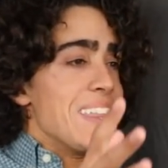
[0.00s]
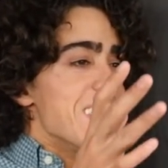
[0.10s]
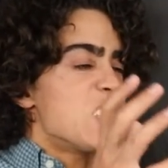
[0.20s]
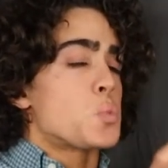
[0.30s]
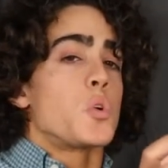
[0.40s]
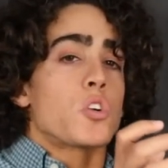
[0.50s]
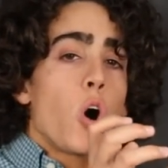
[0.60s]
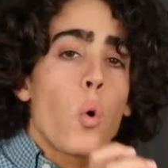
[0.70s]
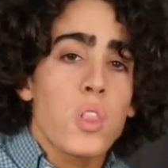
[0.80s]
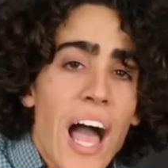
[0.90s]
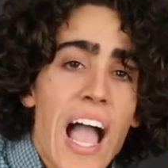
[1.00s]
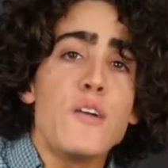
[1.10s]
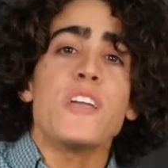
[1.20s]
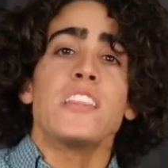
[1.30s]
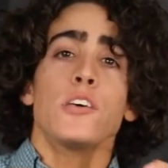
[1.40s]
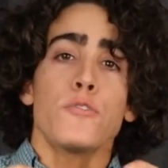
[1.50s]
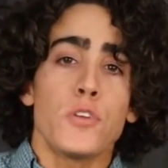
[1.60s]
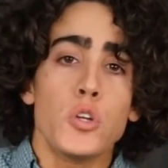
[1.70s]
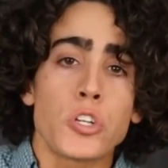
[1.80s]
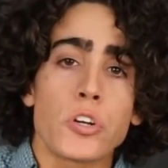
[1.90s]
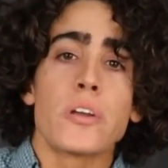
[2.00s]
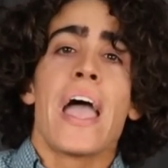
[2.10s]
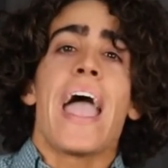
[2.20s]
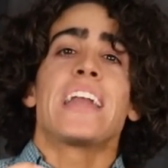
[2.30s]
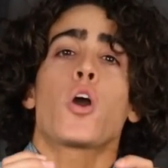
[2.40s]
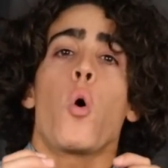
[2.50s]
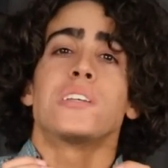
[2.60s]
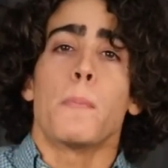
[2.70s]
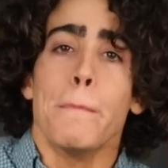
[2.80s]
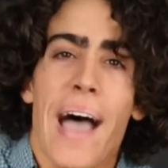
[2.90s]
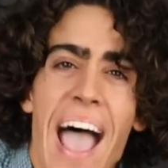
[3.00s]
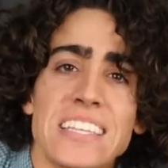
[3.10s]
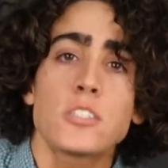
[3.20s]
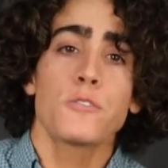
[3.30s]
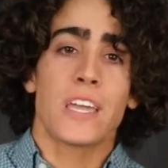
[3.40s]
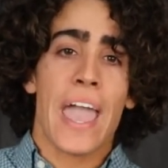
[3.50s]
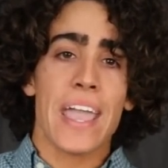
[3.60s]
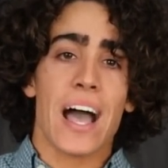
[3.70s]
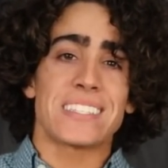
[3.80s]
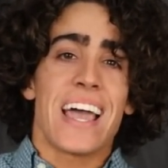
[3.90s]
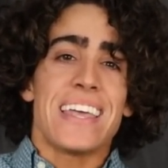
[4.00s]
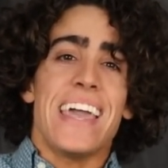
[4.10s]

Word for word: This will go live in the future and cause massive chaos.